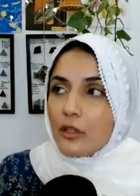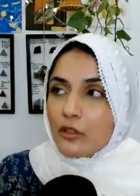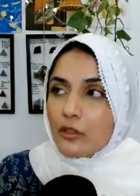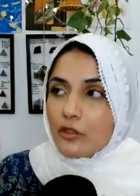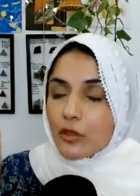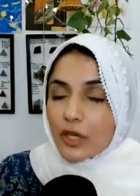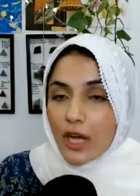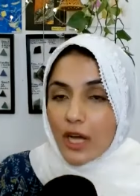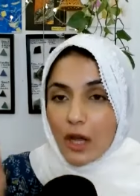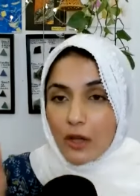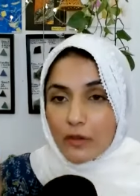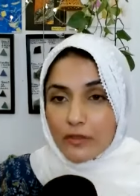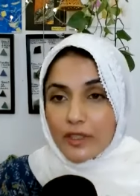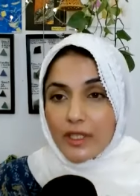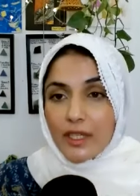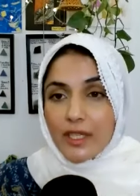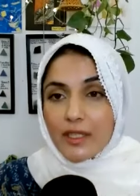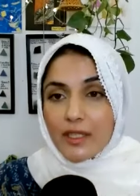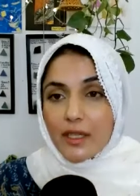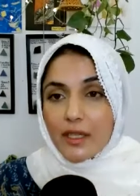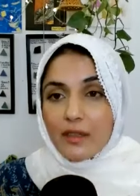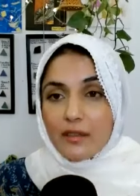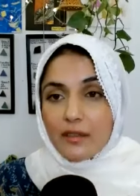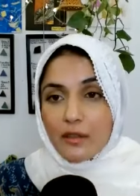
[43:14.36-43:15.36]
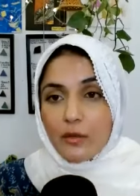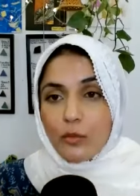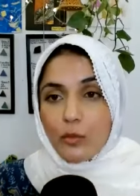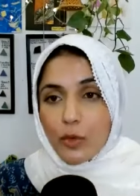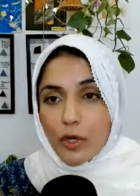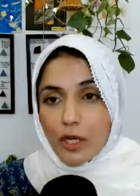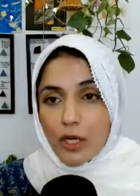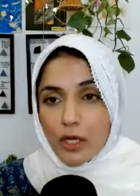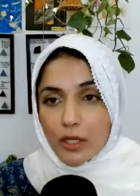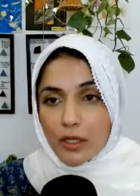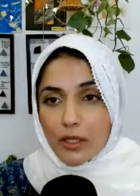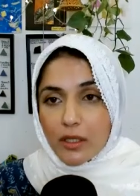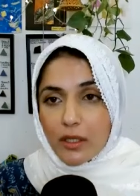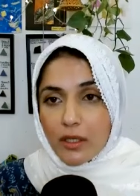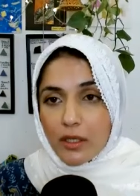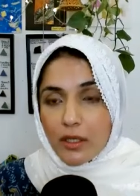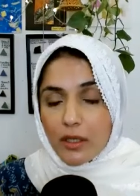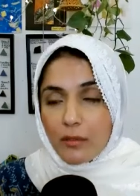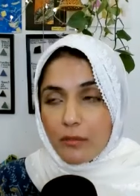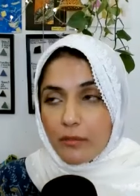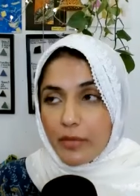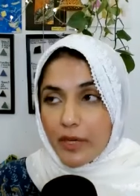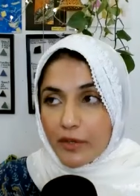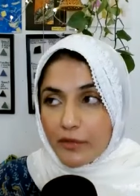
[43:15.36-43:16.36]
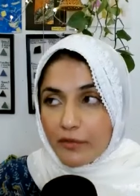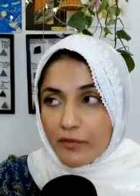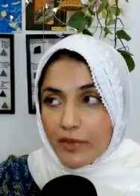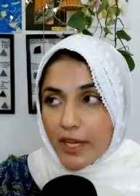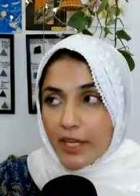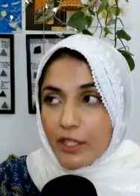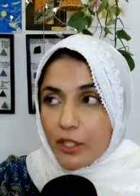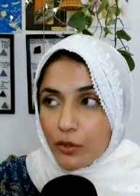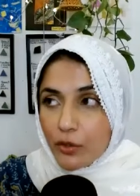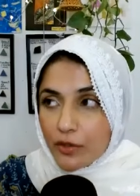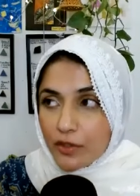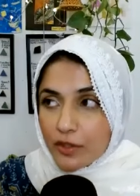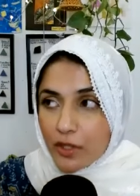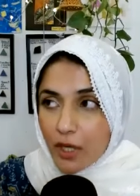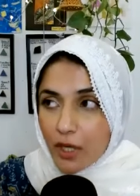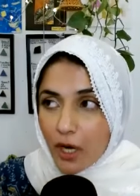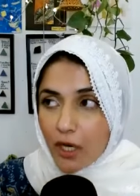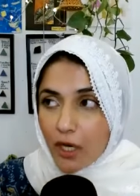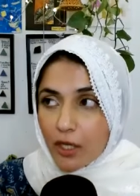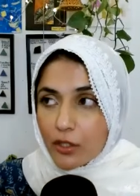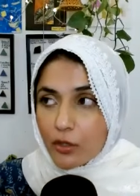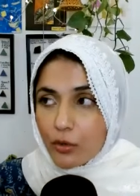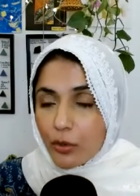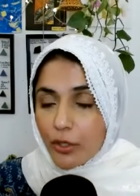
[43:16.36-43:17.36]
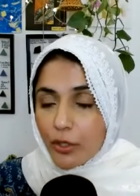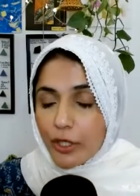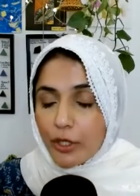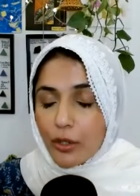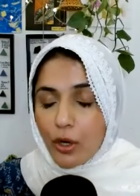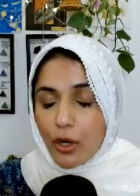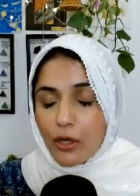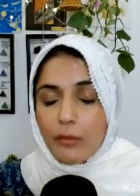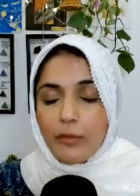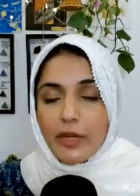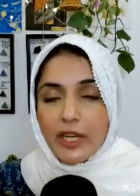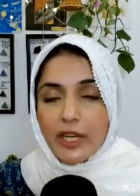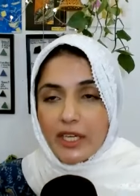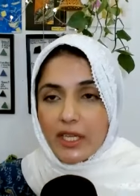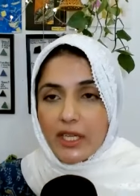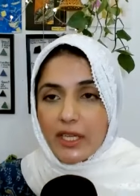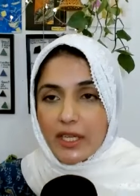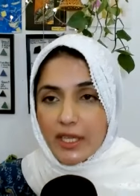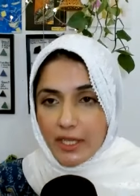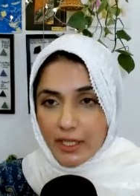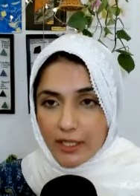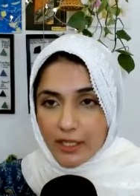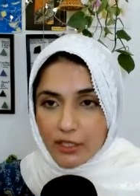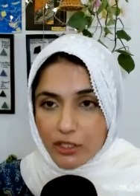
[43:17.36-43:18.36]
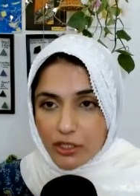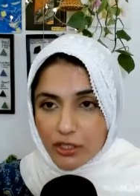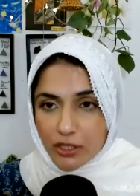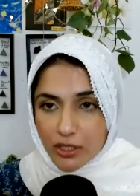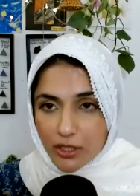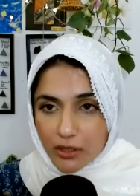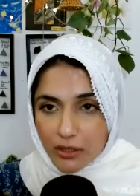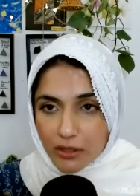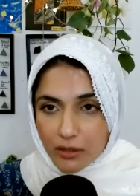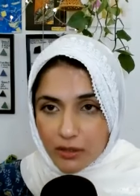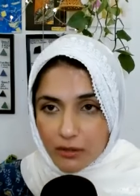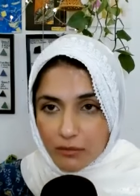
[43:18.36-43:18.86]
So counseling doesn't work. But when you start going on medication,